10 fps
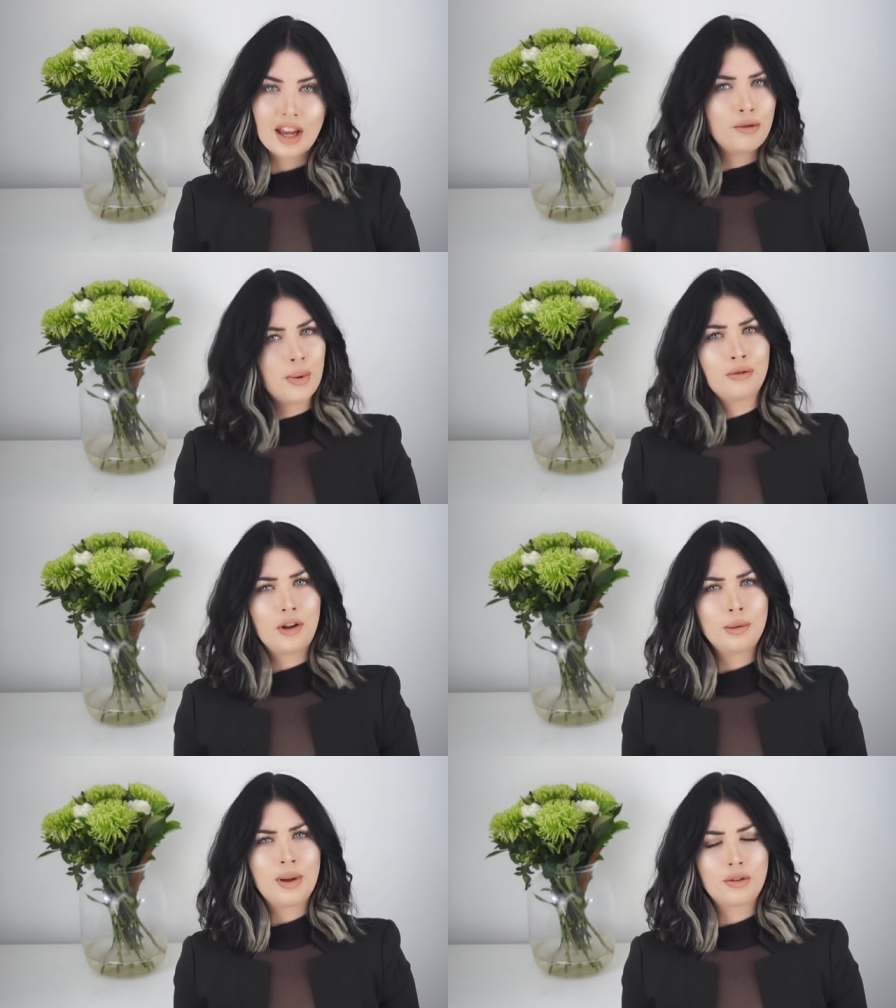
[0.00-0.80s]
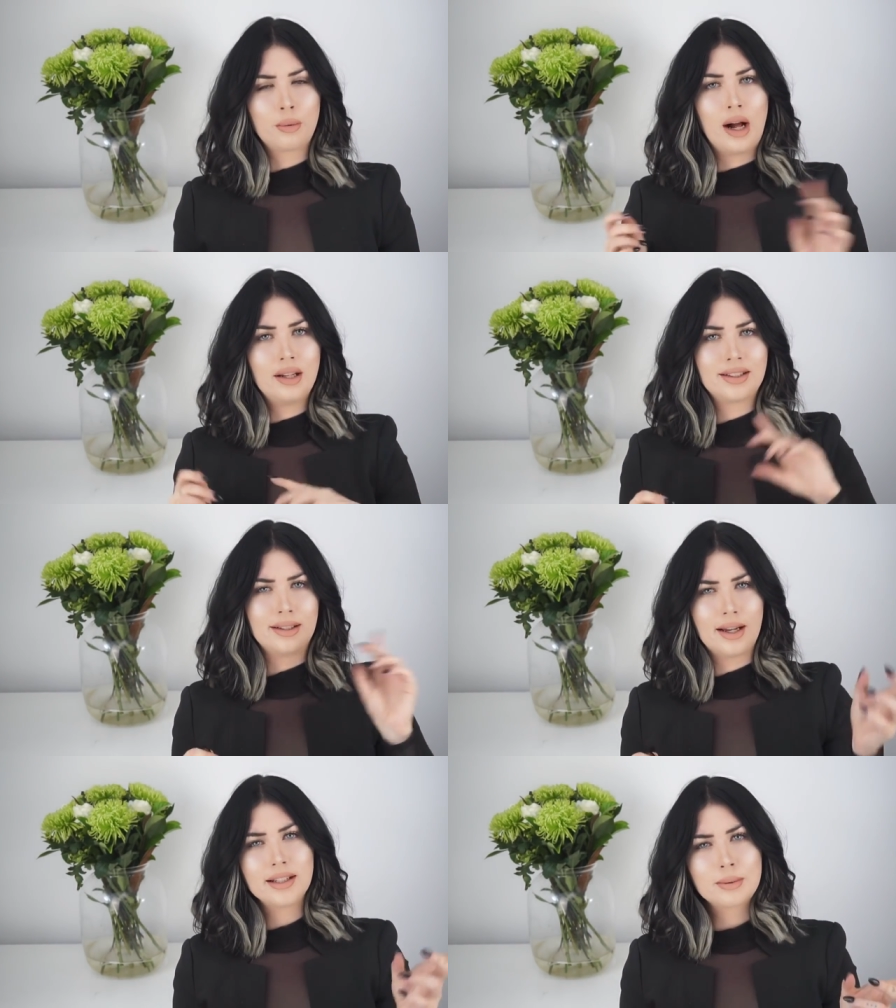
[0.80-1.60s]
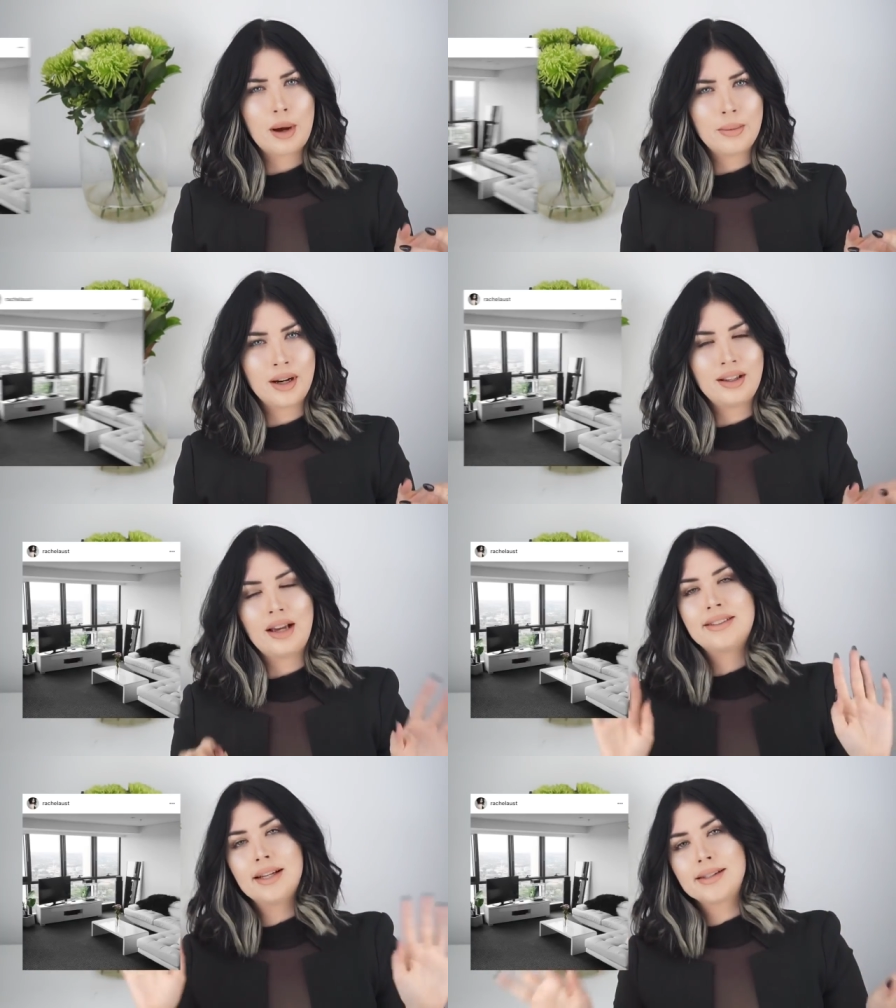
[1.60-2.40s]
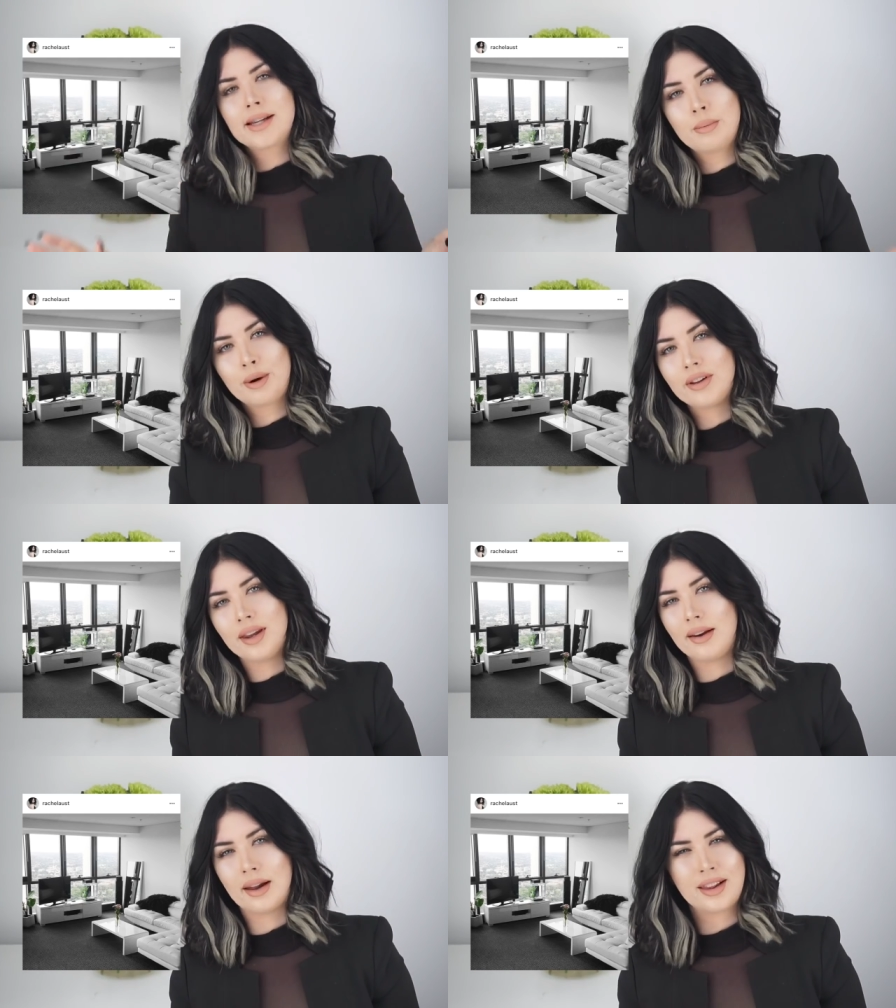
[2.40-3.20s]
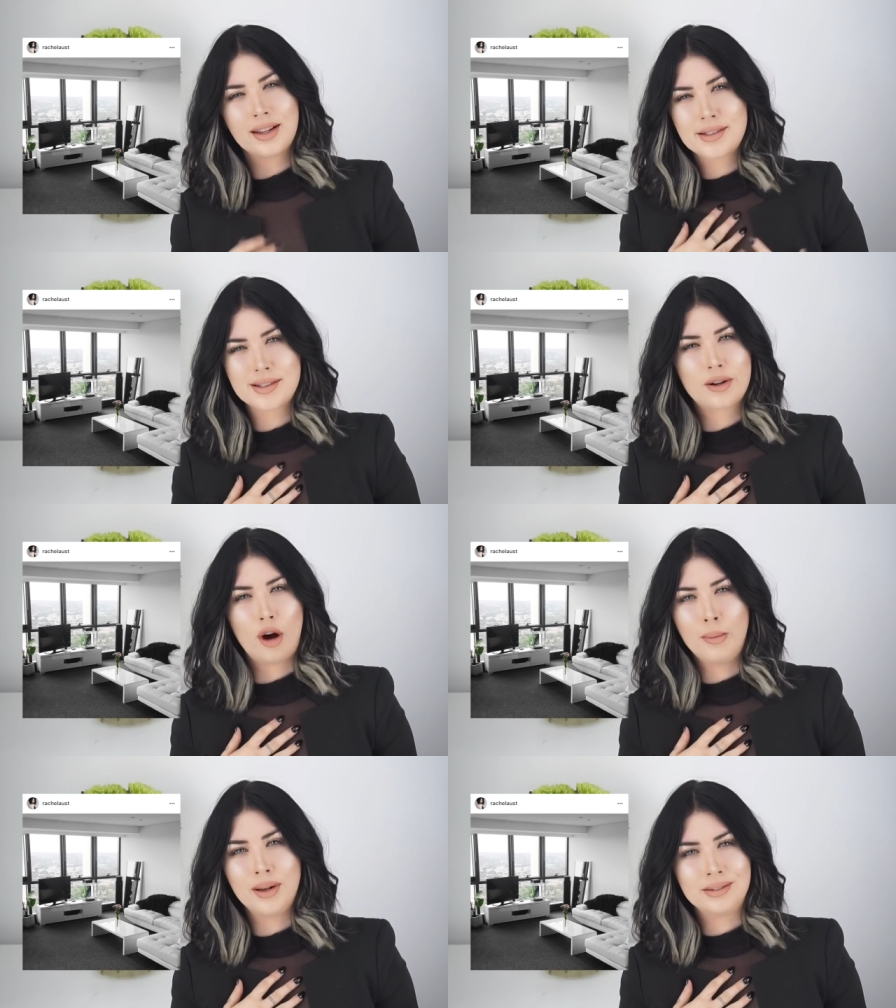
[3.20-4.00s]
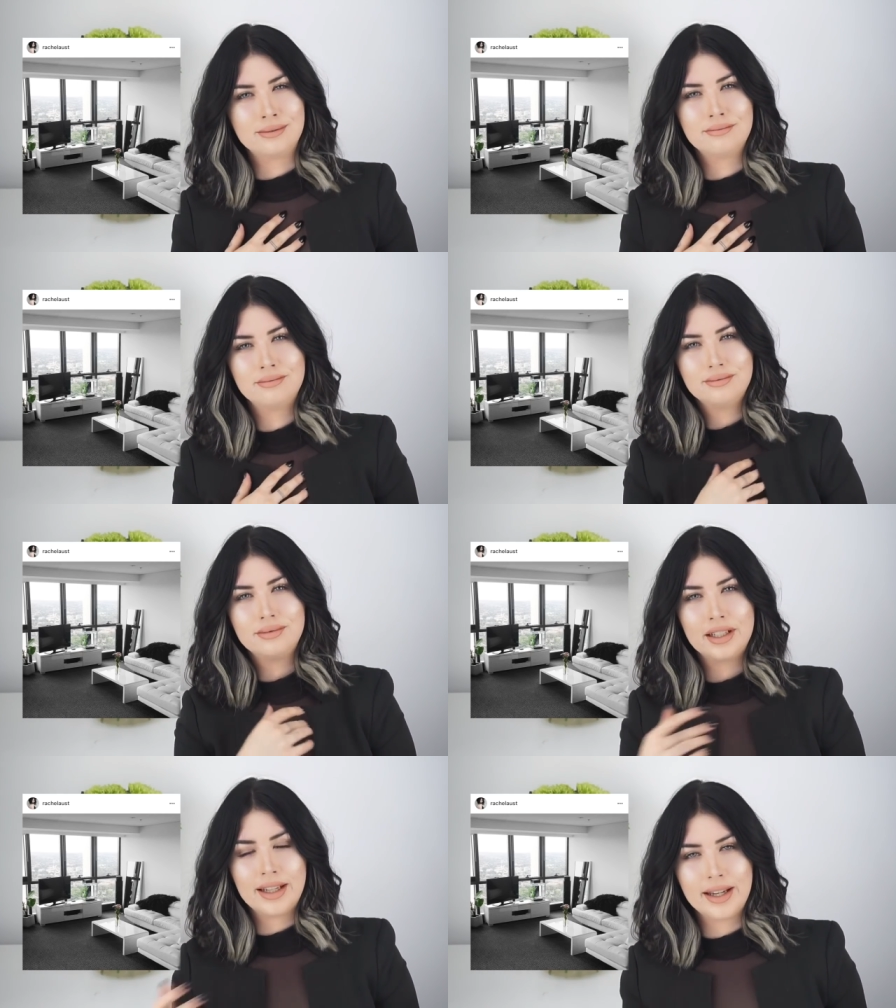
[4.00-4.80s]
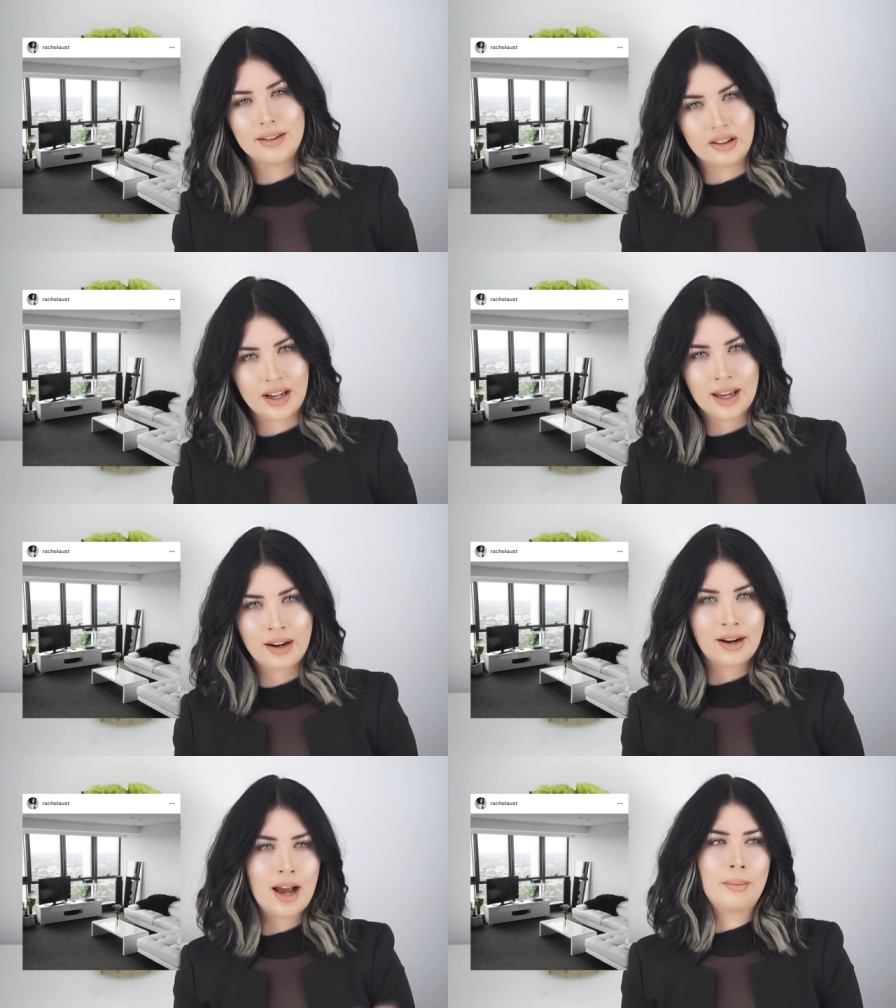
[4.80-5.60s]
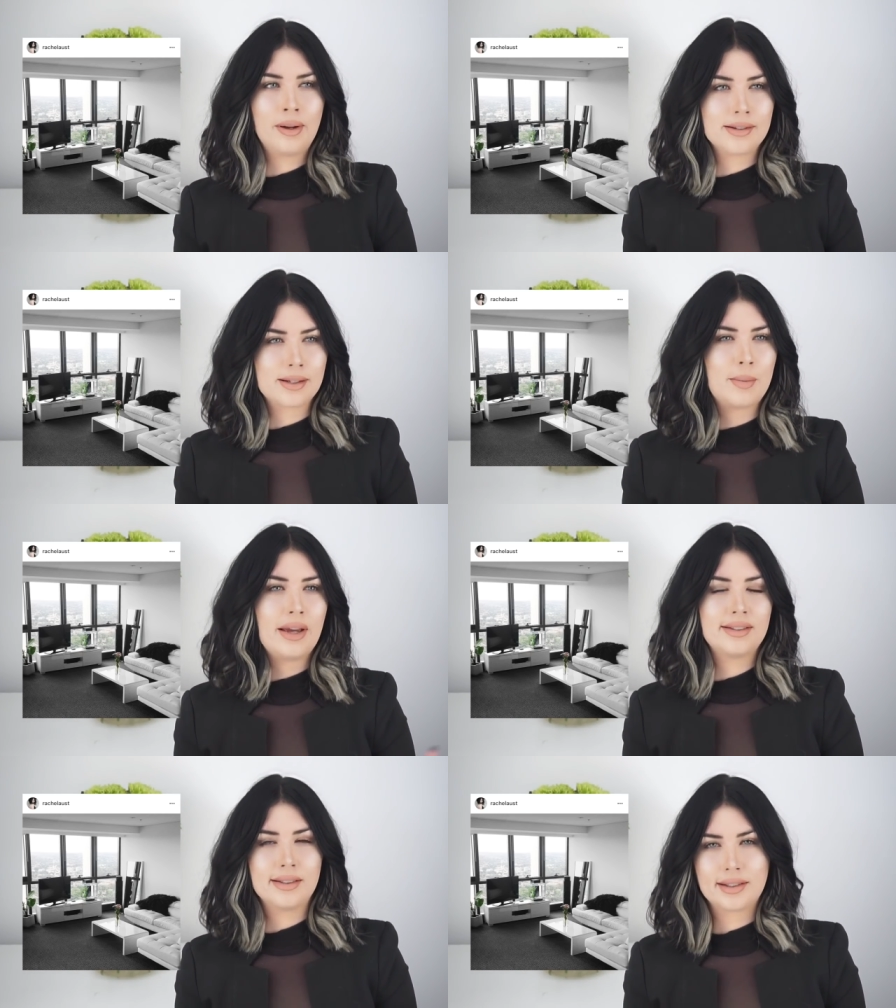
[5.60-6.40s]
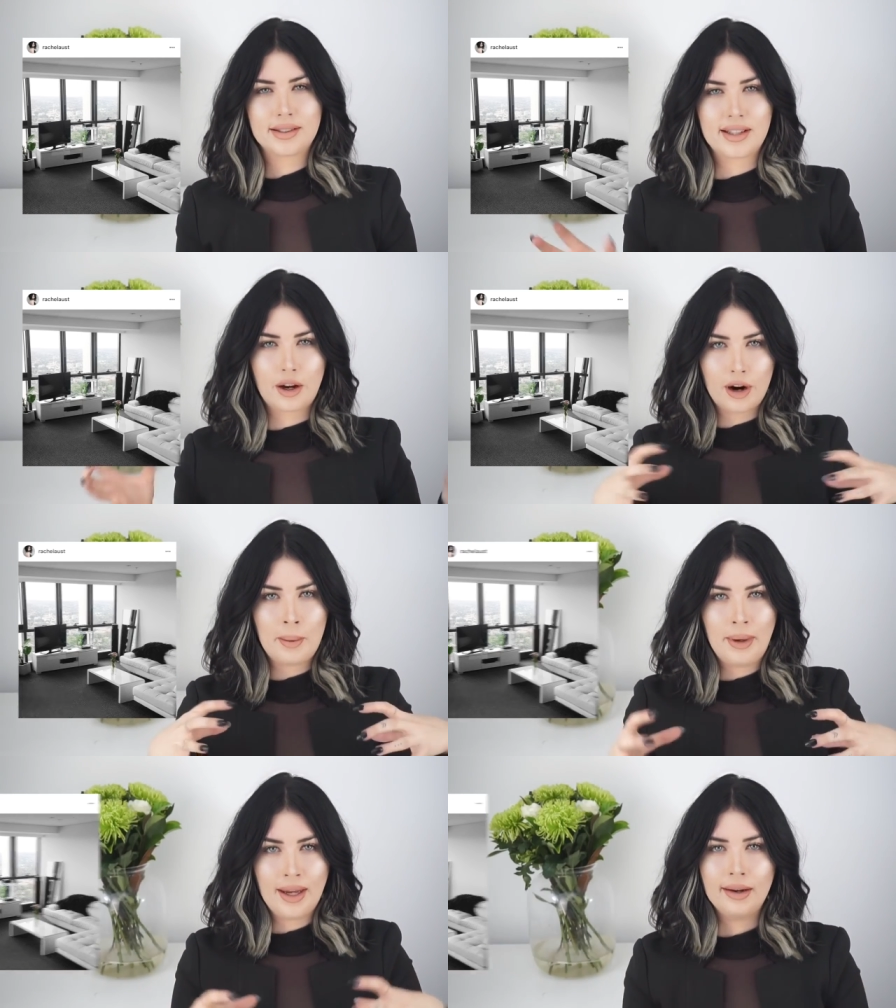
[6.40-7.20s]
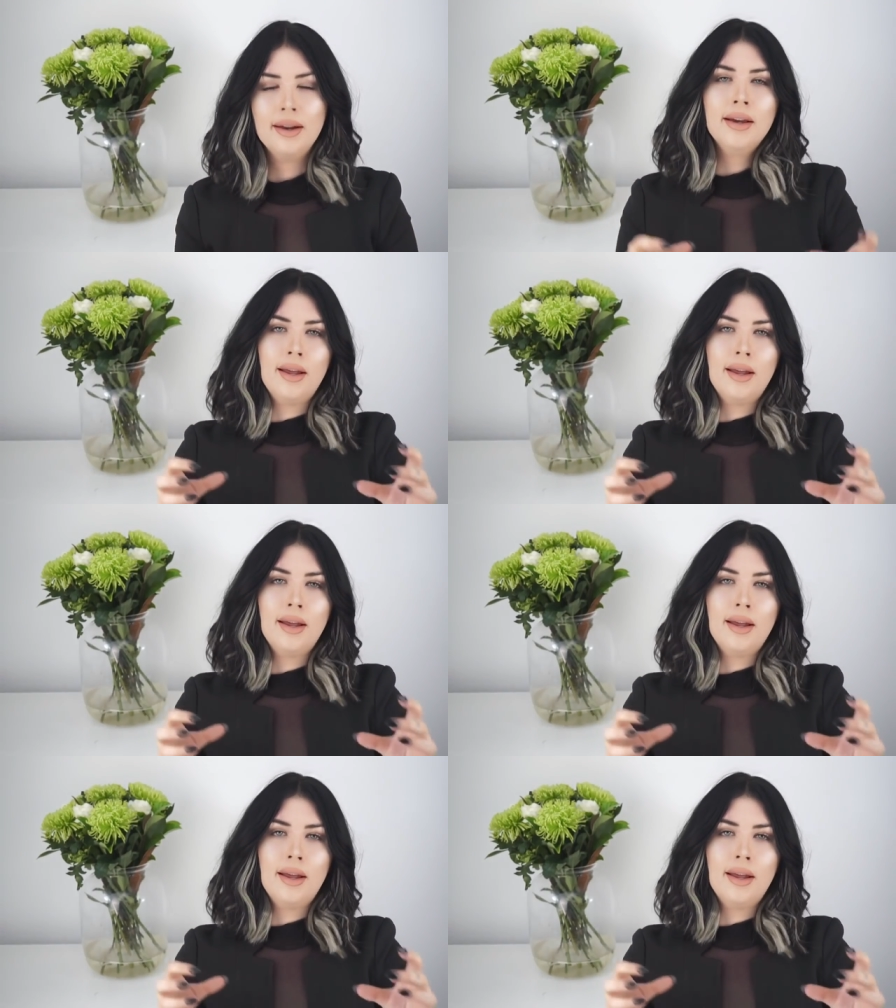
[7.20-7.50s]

If you've been following me for a while, like the last apartment, I, it sounds like I move a lot. I think it's just common here and I get unhappy in spaces because they cramp me in.